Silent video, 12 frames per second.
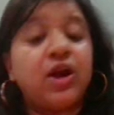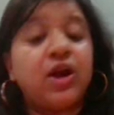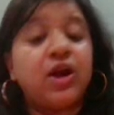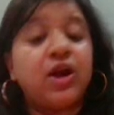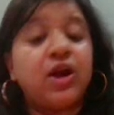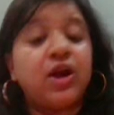
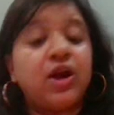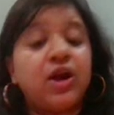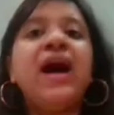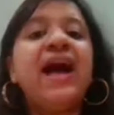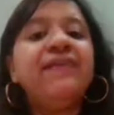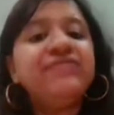then you
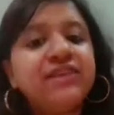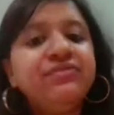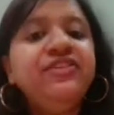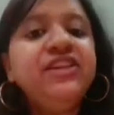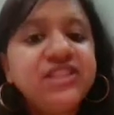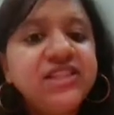have
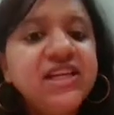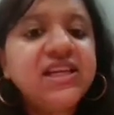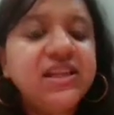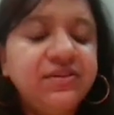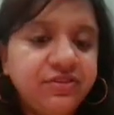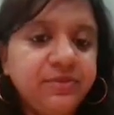sufficient
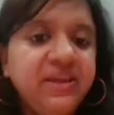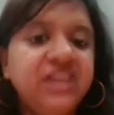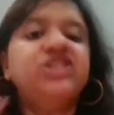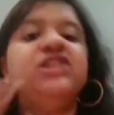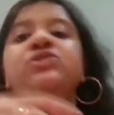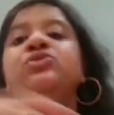
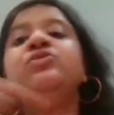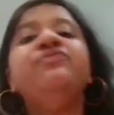information to